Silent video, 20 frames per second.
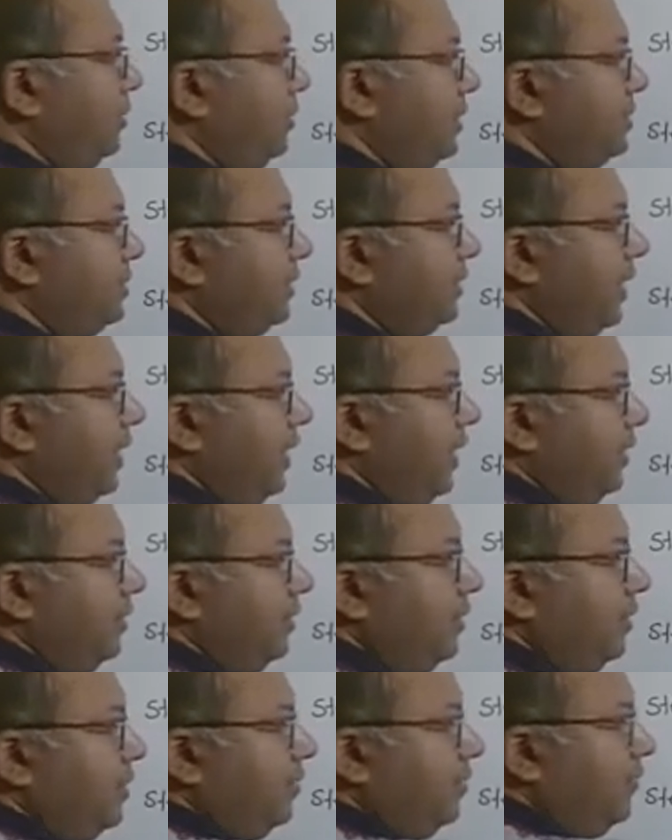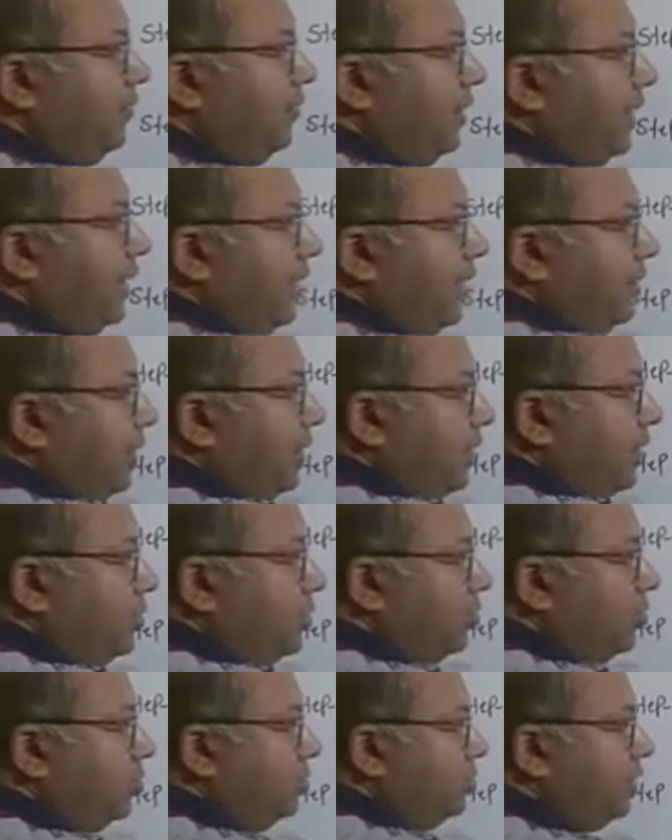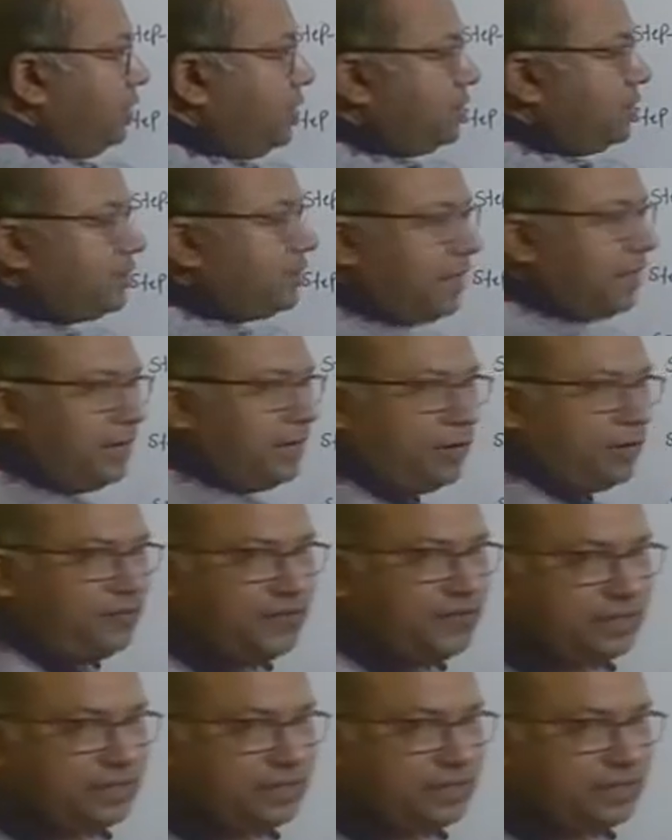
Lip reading: this set, we can reach to this set of